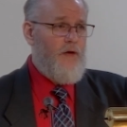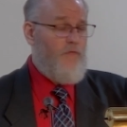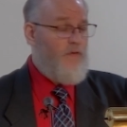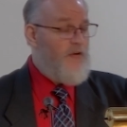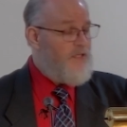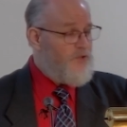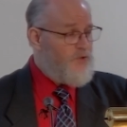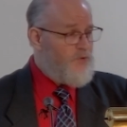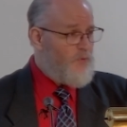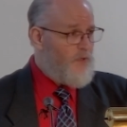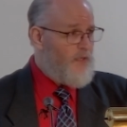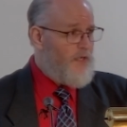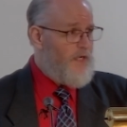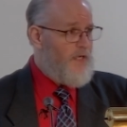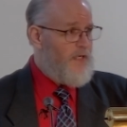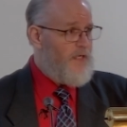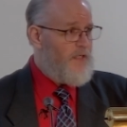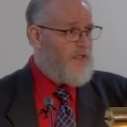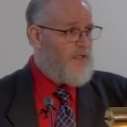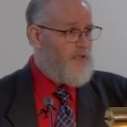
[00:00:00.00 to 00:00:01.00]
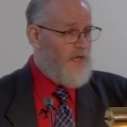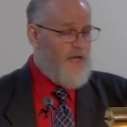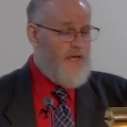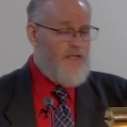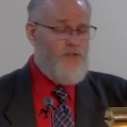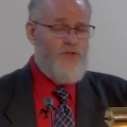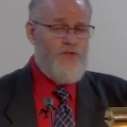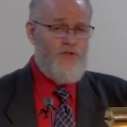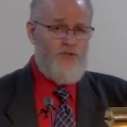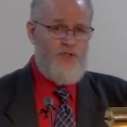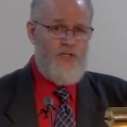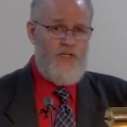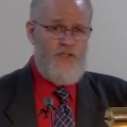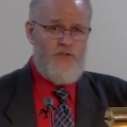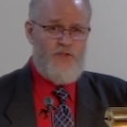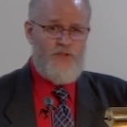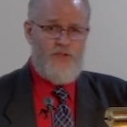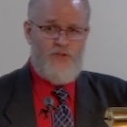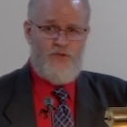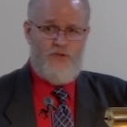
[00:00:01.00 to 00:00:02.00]
eventually led to
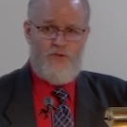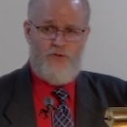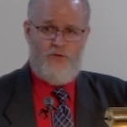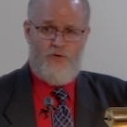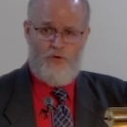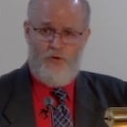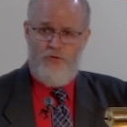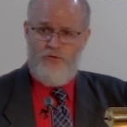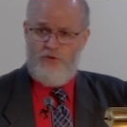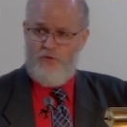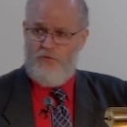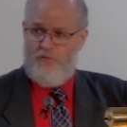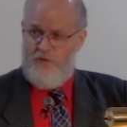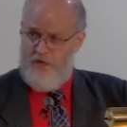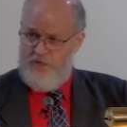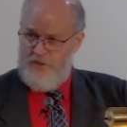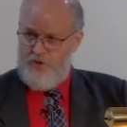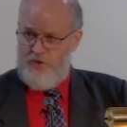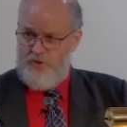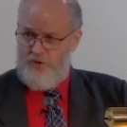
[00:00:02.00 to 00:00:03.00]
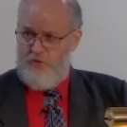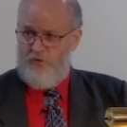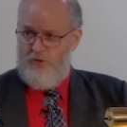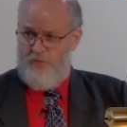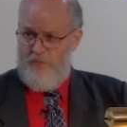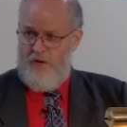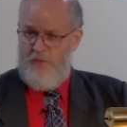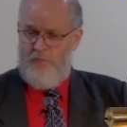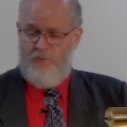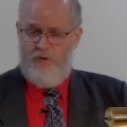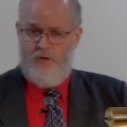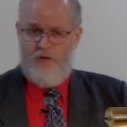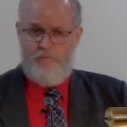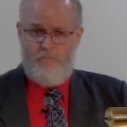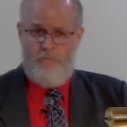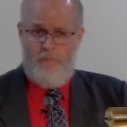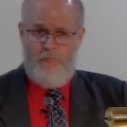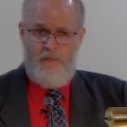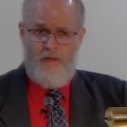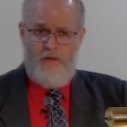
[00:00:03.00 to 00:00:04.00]
Jesus' crucifixion. You remember,
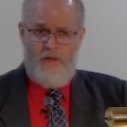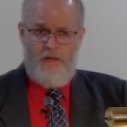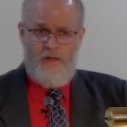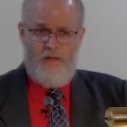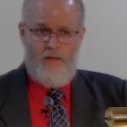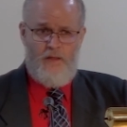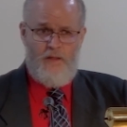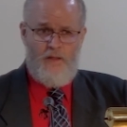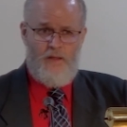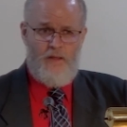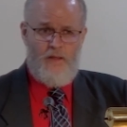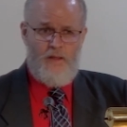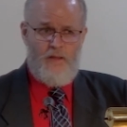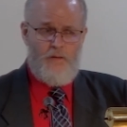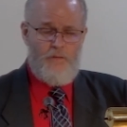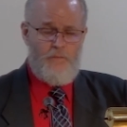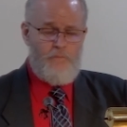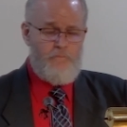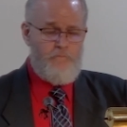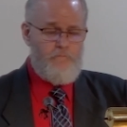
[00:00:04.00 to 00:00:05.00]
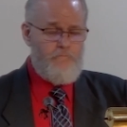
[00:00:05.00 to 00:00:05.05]
uh,